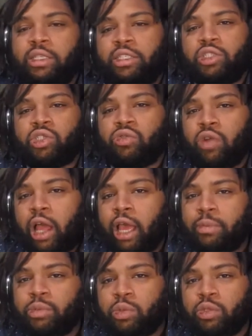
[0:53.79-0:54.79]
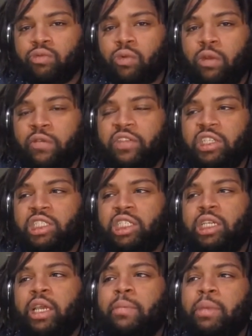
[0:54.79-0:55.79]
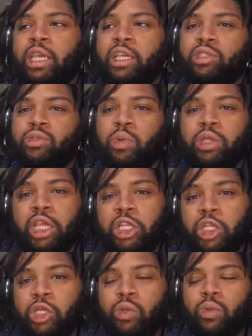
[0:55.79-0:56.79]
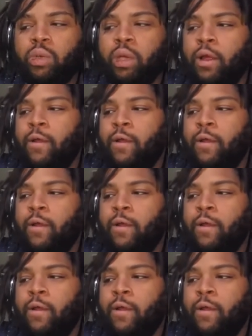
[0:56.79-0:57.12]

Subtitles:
describes what the role of the GM is, what they do.